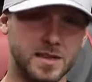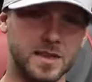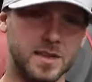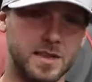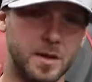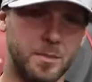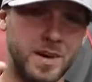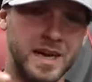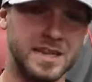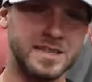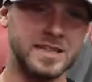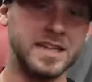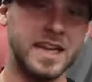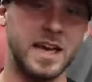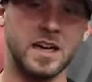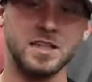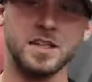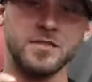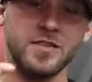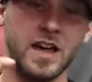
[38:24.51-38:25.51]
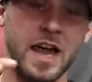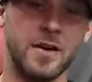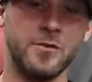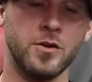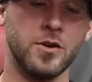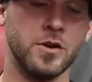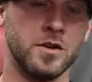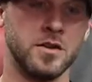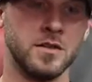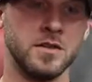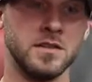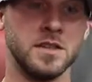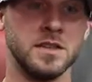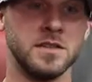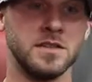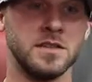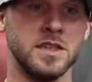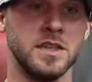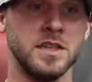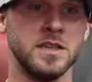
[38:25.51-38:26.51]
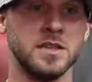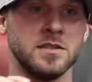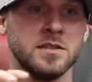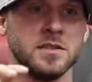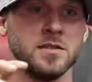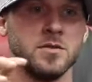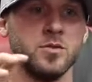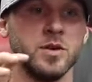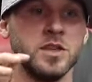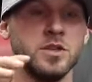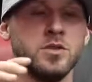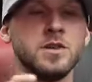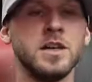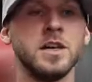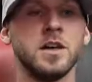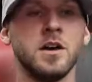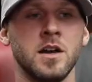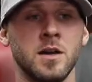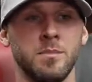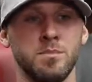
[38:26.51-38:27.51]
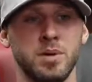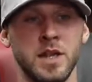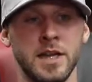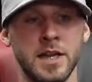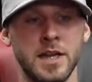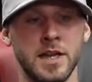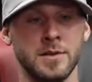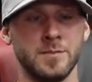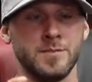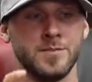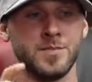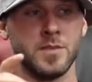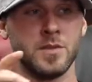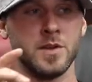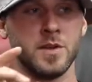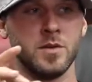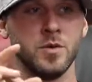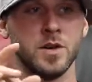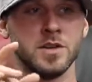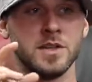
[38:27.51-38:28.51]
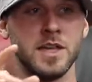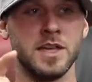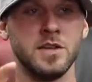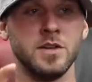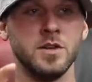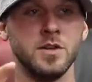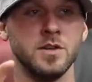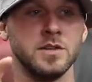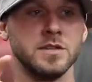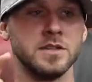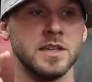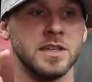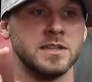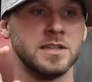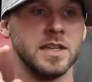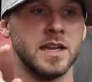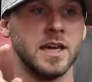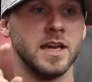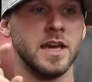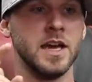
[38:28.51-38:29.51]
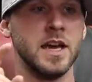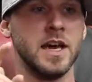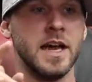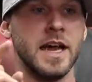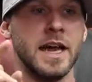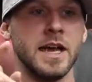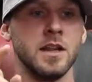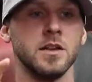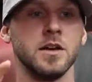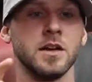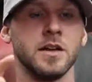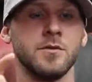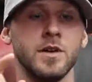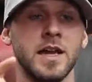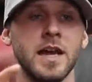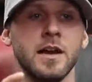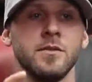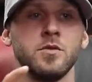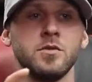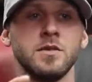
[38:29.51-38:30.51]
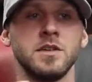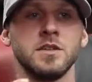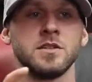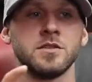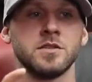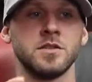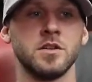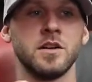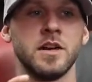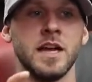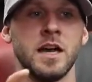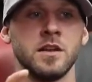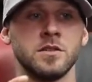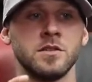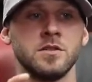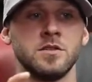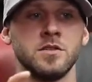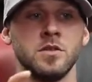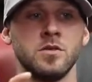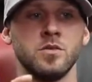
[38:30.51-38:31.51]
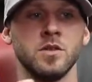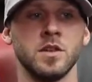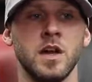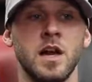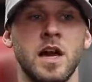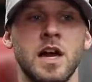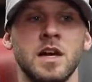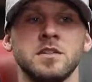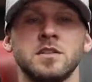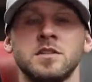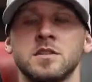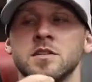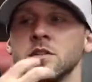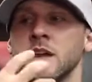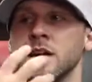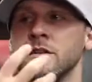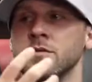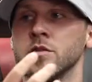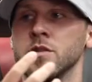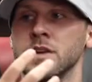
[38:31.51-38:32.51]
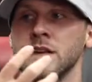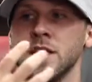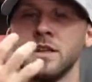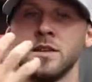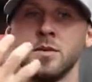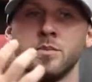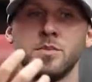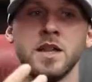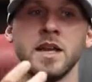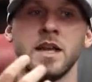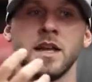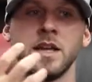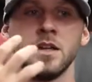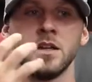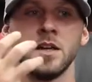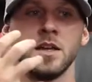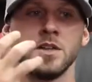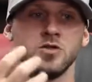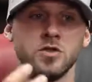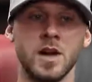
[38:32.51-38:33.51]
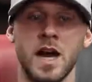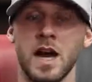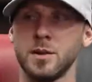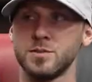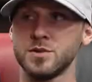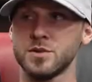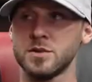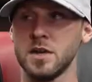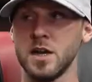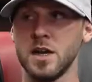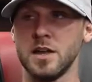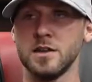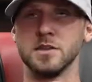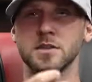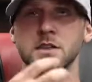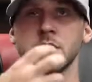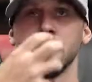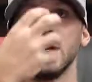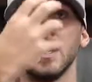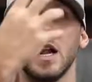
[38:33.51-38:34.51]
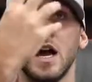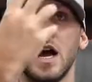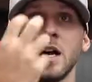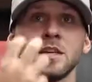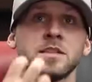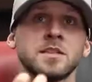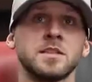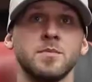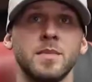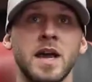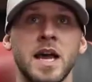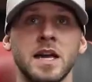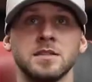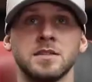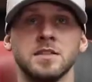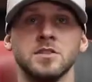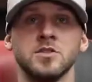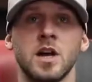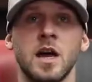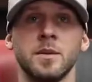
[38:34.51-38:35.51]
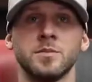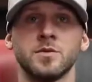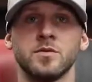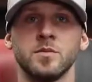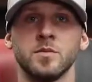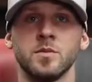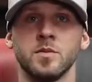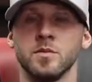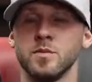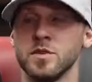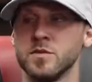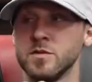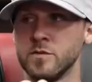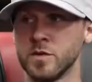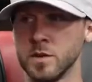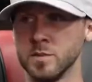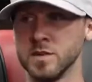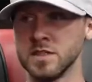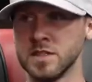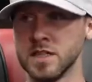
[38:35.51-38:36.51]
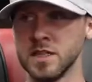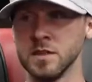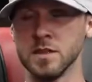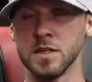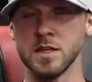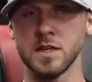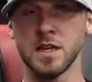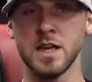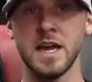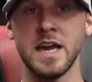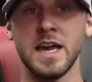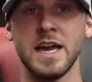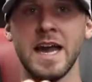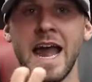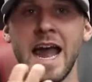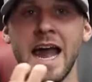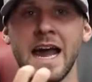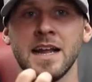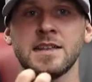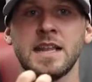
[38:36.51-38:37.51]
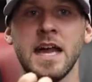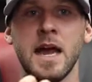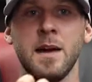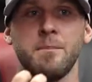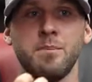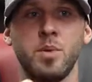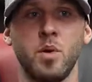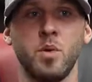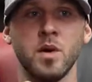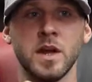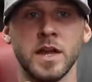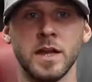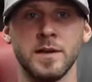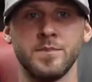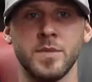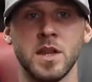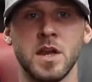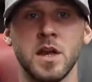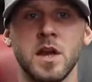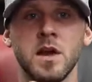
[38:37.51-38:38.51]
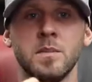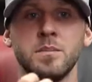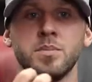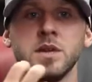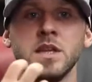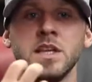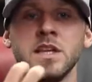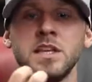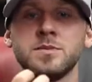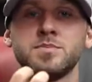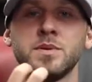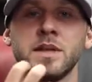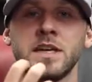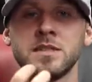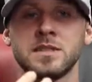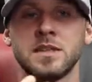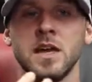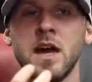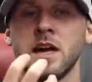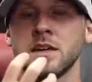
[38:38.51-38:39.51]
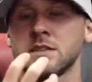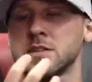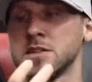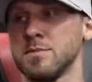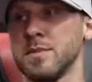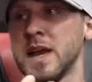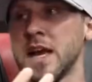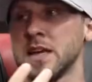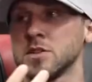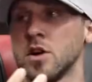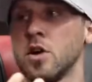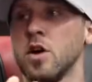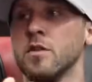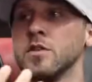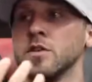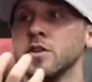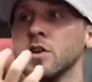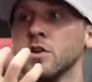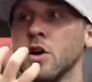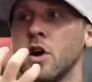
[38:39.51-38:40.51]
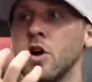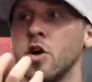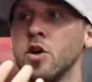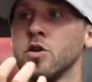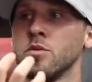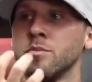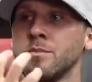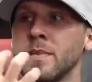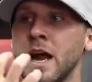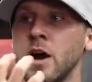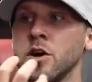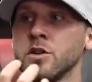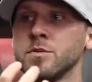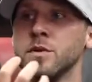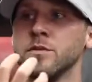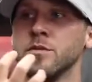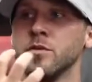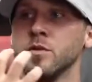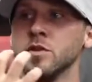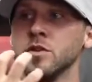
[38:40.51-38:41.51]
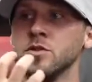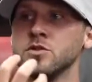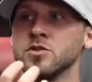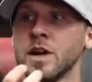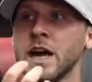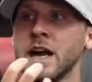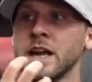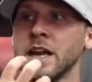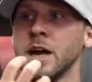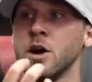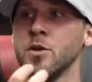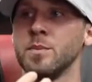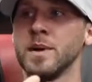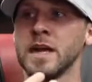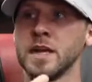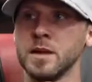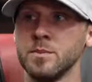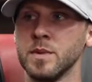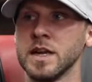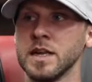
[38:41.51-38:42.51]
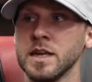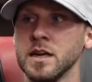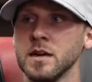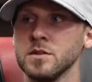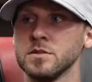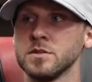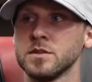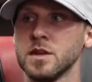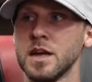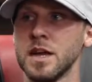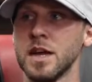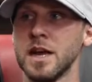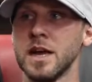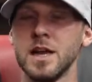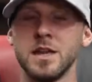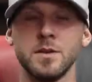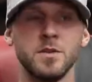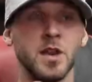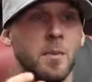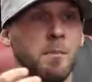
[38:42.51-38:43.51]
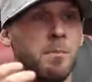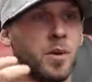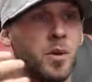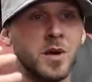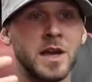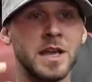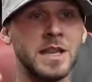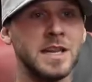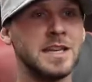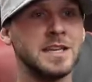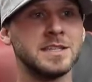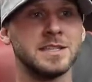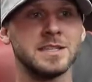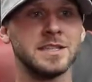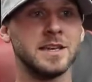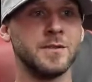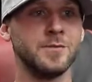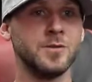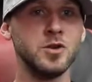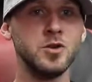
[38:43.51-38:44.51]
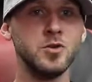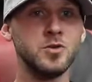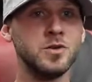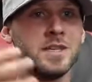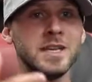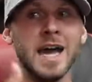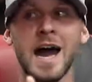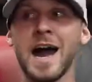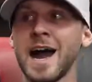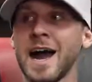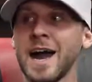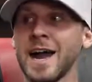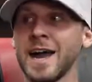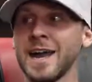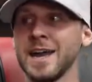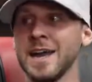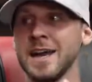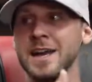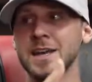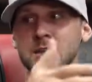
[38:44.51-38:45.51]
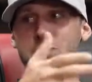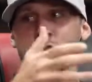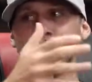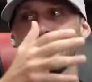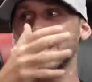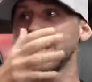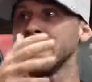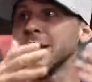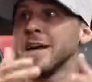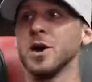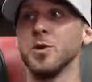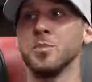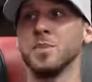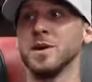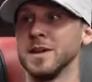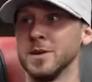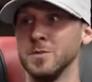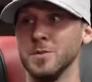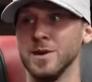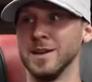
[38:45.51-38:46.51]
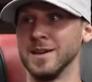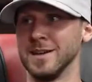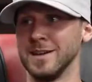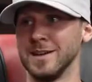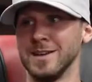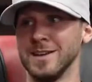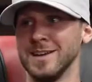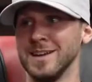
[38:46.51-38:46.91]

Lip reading: the best analogy I've ever heard of this is when you get on a plane, what they do is they say, hey, look, if we ever reach a certain altitude where the oxygen level in the plane drops, there's going to be an oxygen mask that drops from the ceiling. At that point, please place the oxygen mask over your own mouth before you try to help anybody else. Yeah. The point is if you die, you can't help anybody.